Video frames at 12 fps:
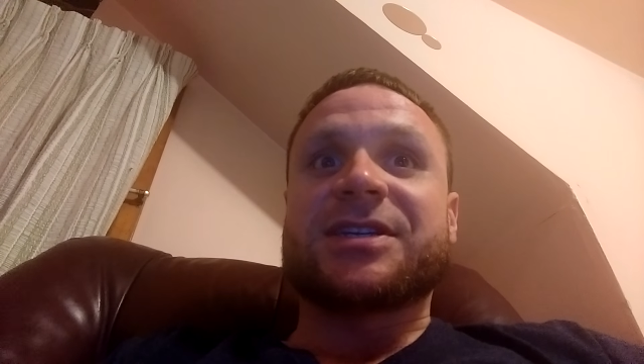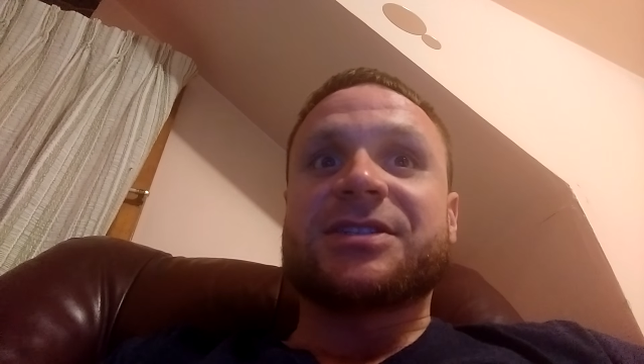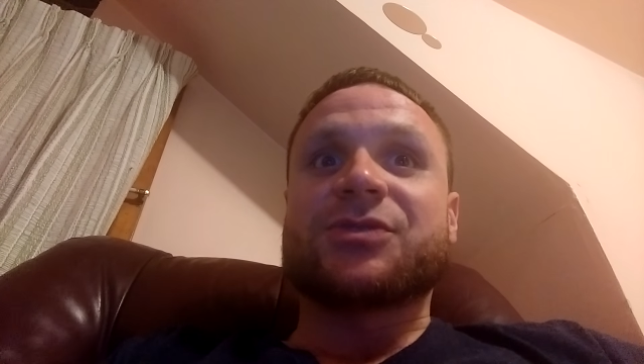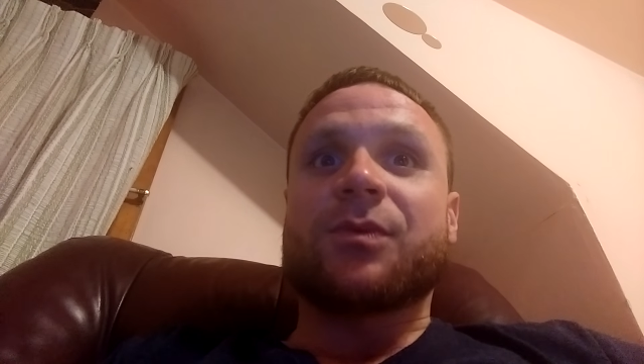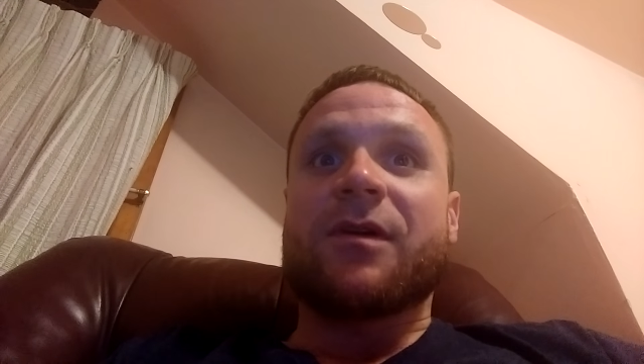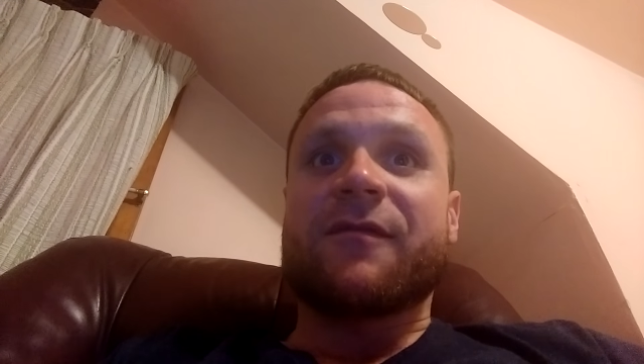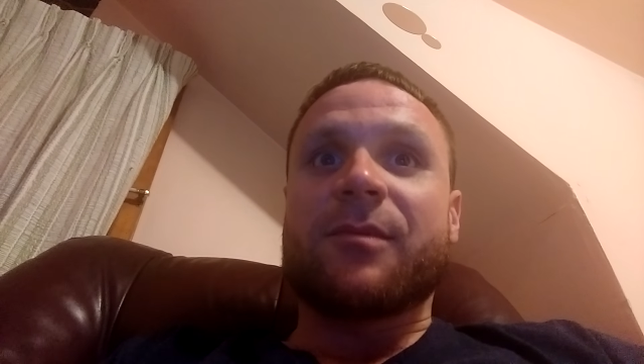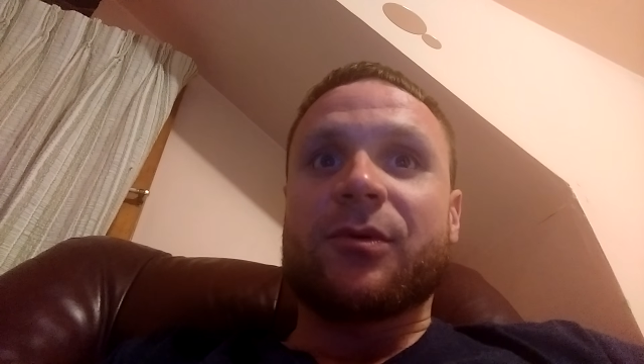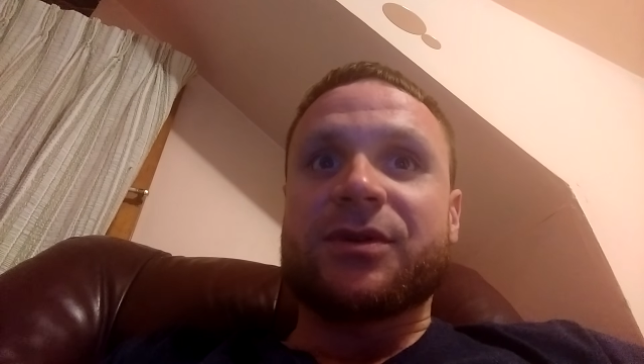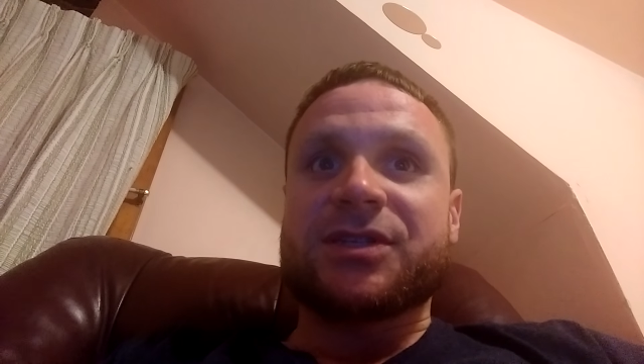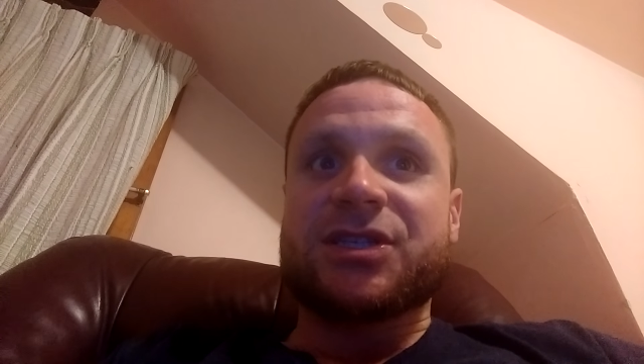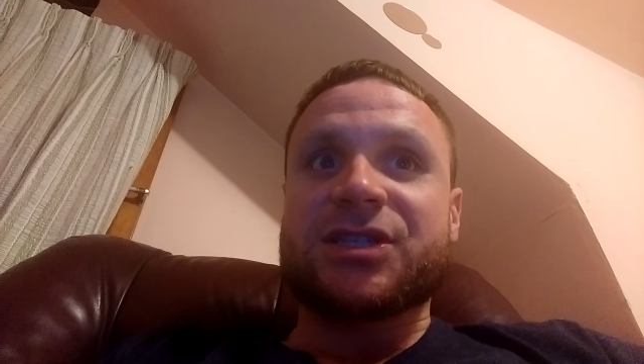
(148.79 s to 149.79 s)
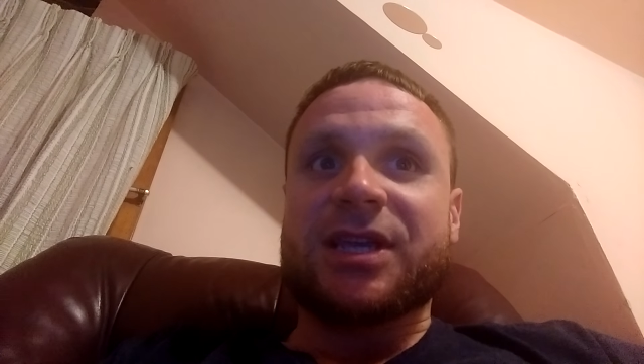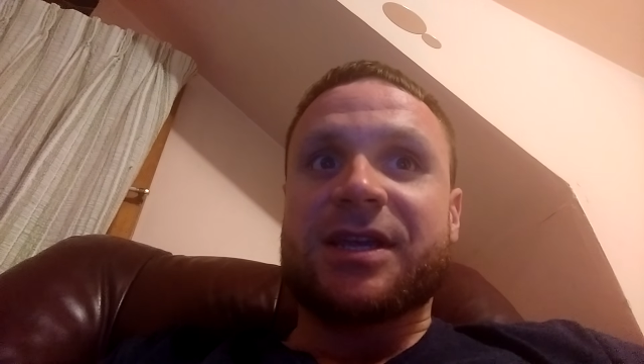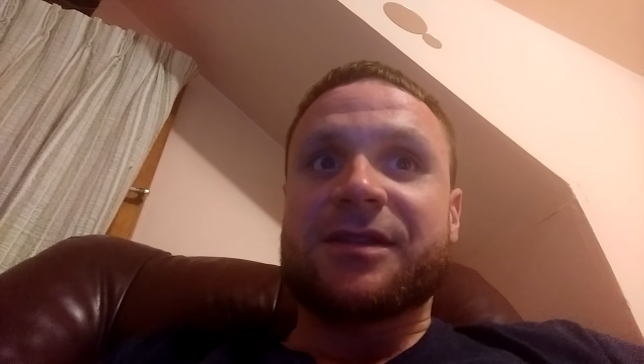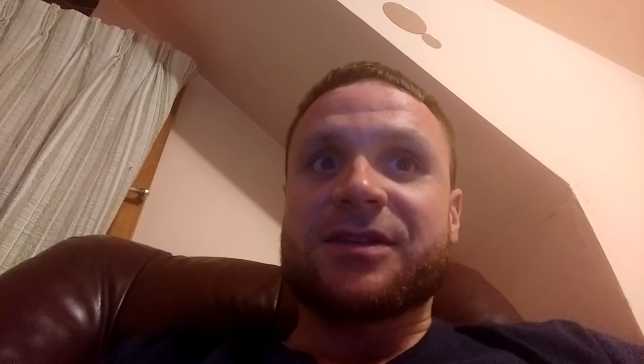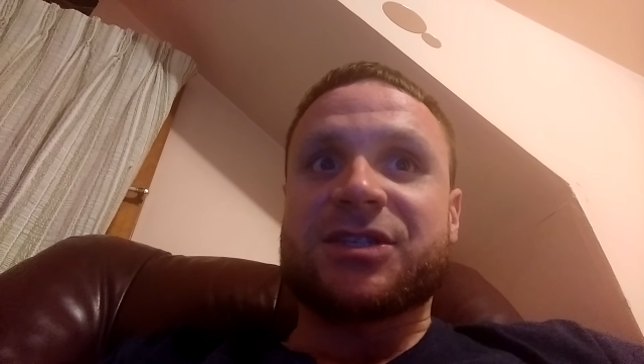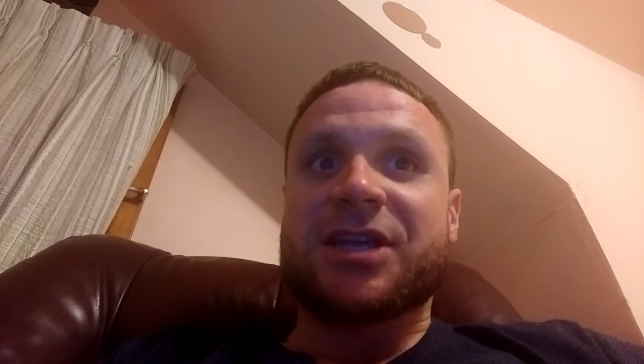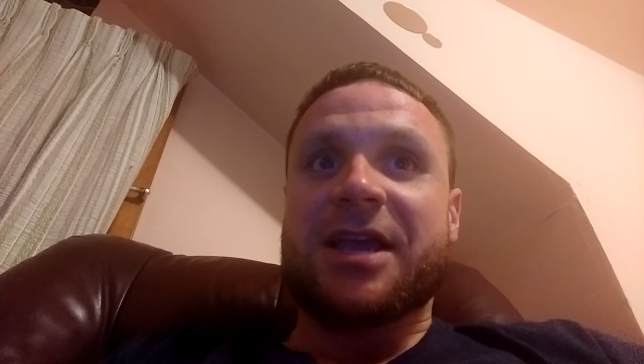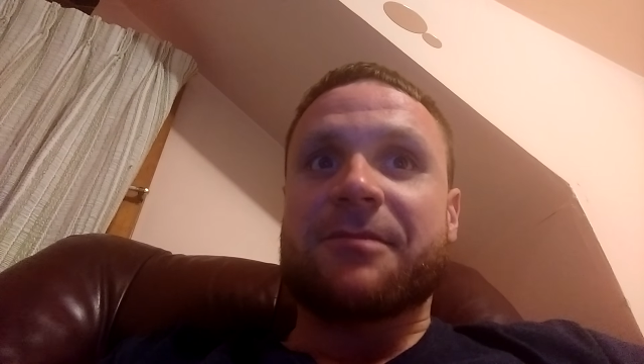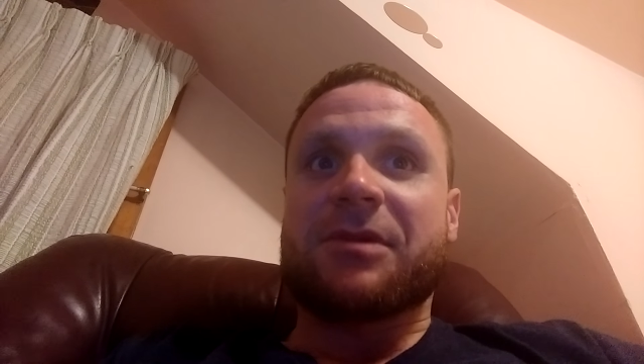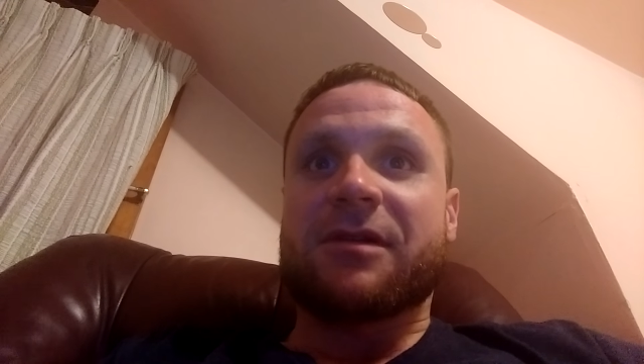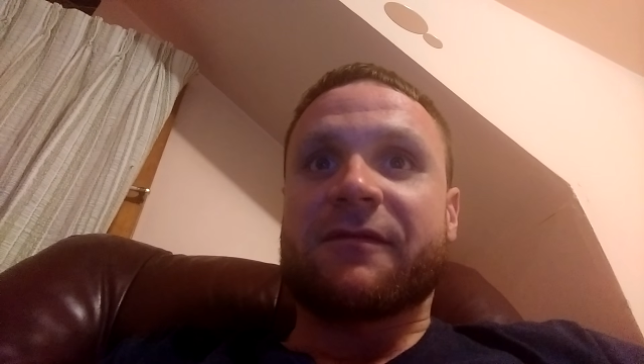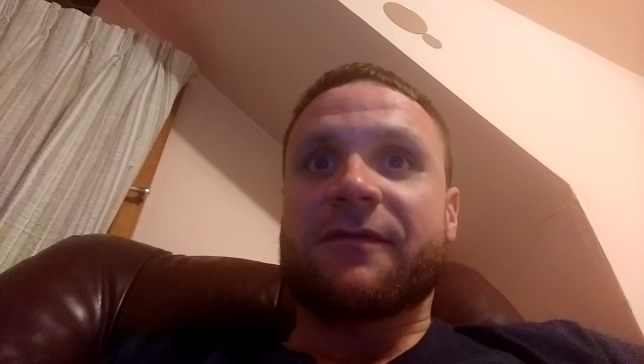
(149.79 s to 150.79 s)
He had 12 points in this
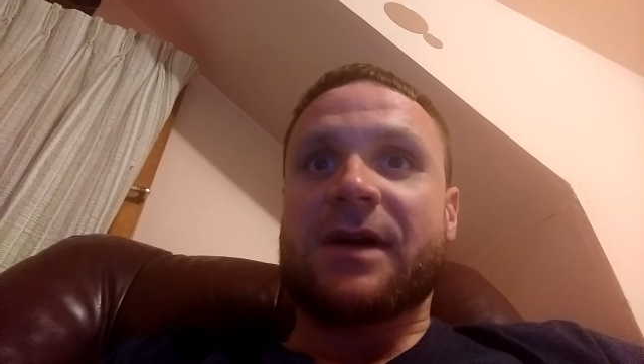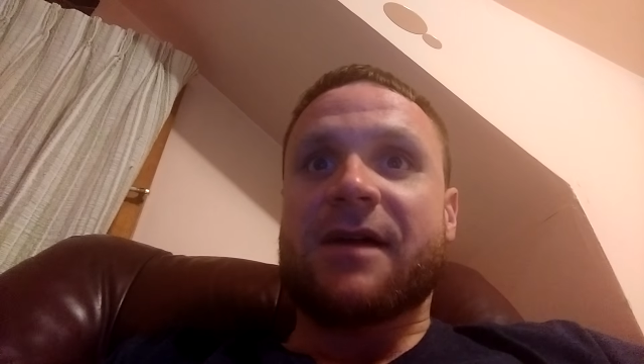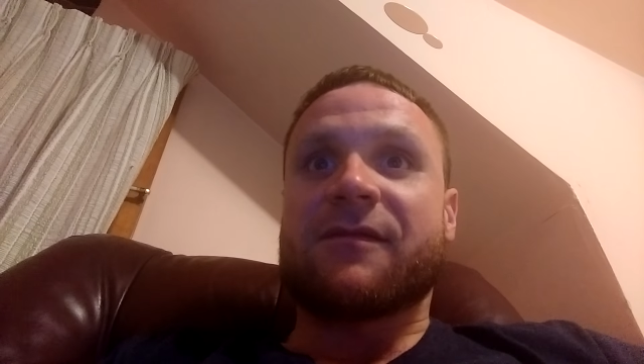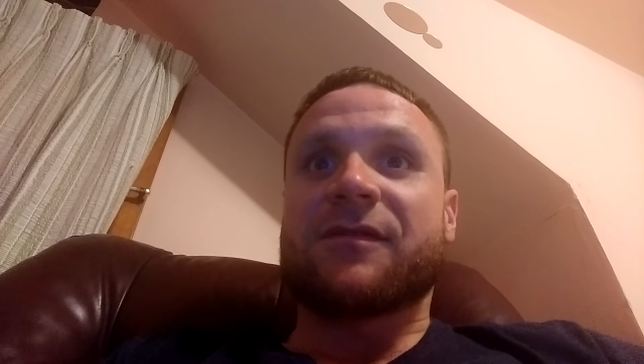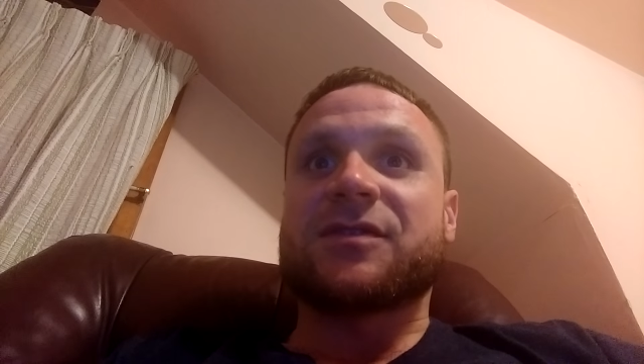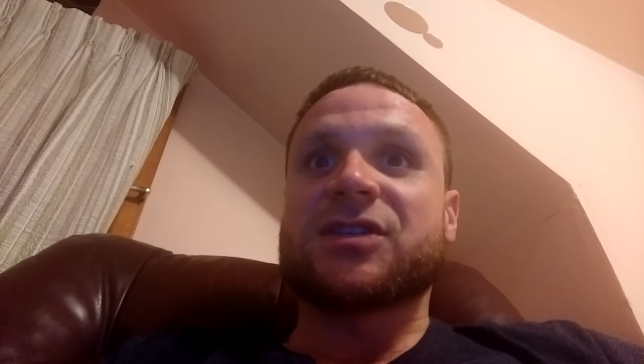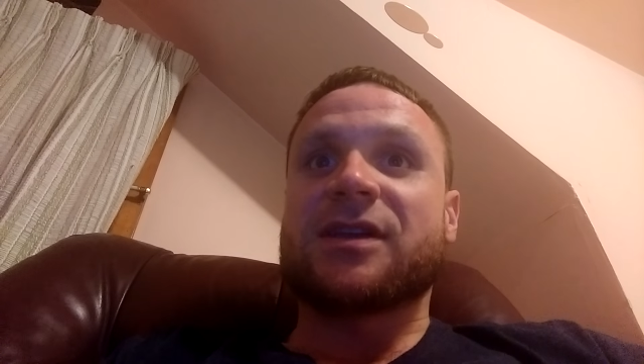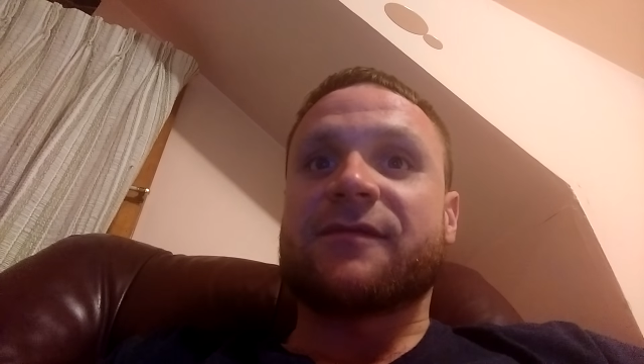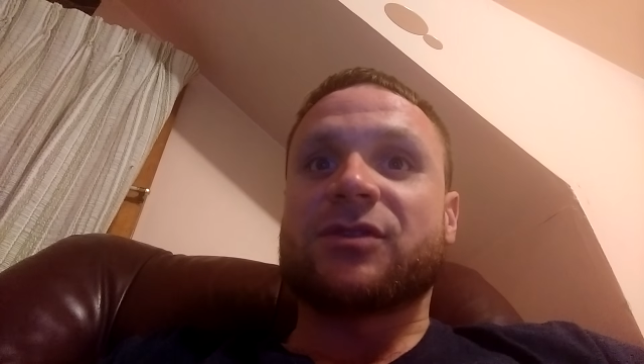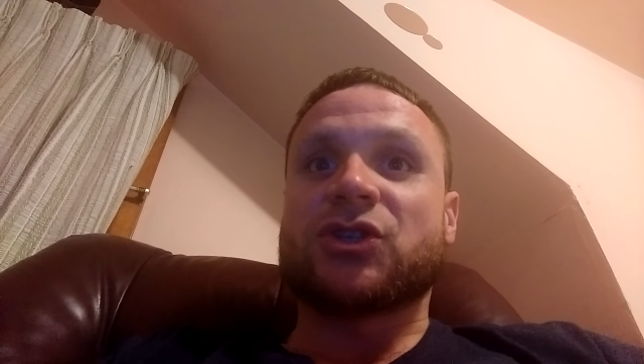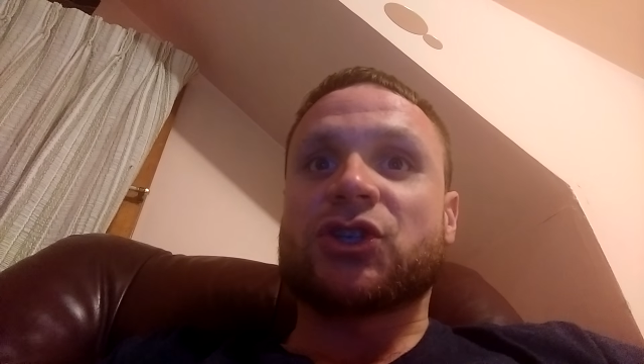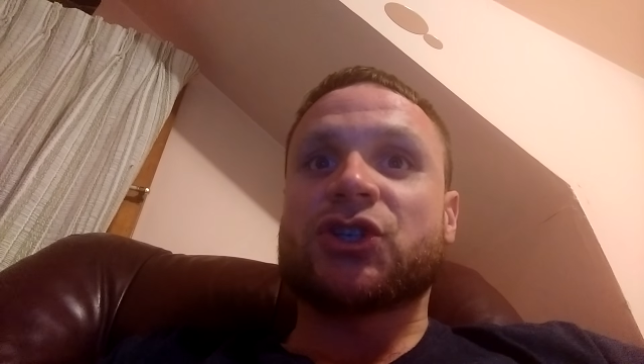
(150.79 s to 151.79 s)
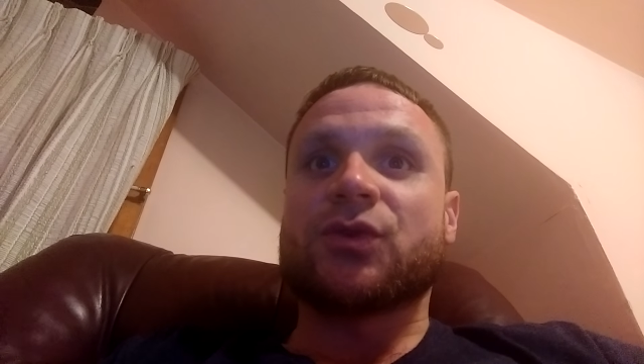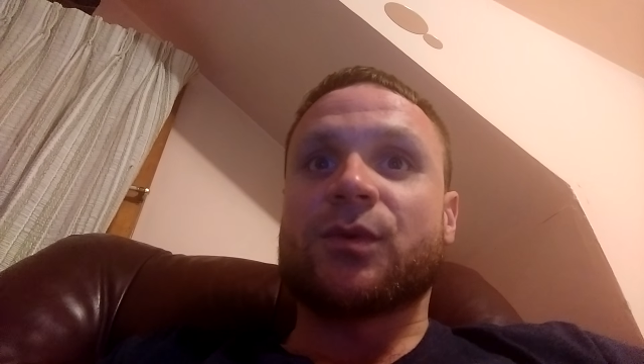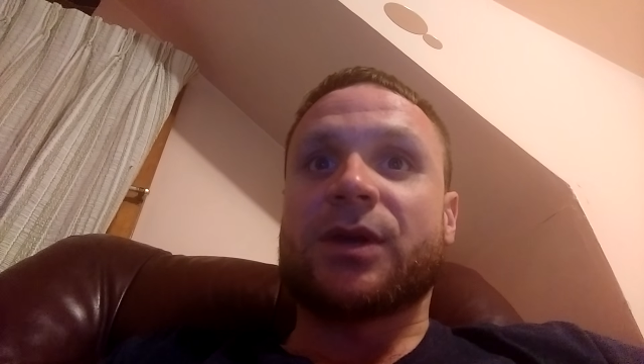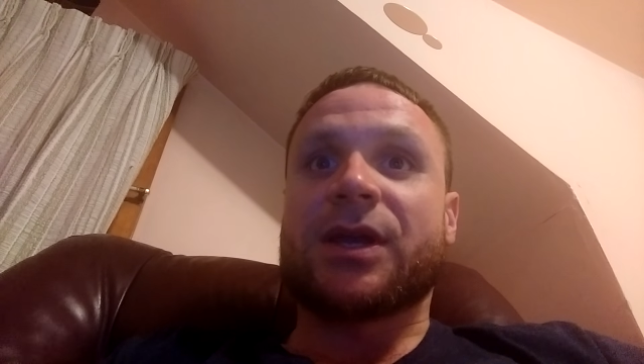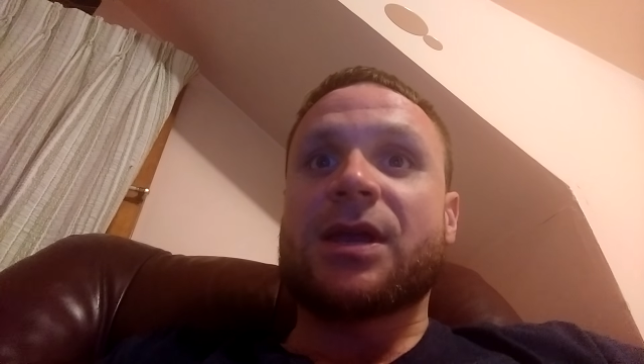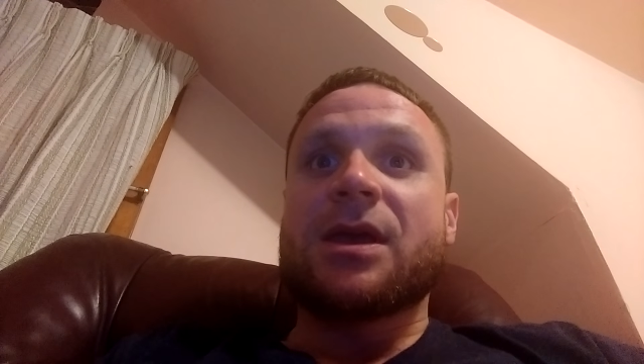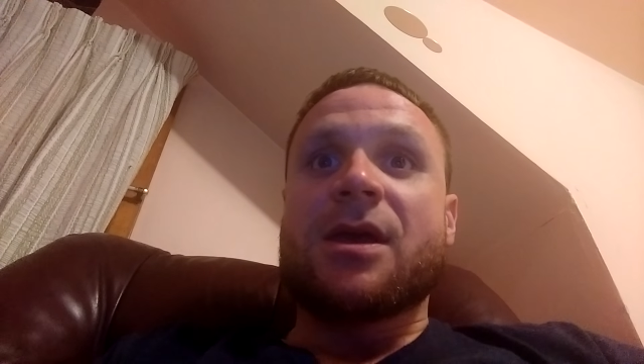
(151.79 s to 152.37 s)
game on 5 of 7 shooting.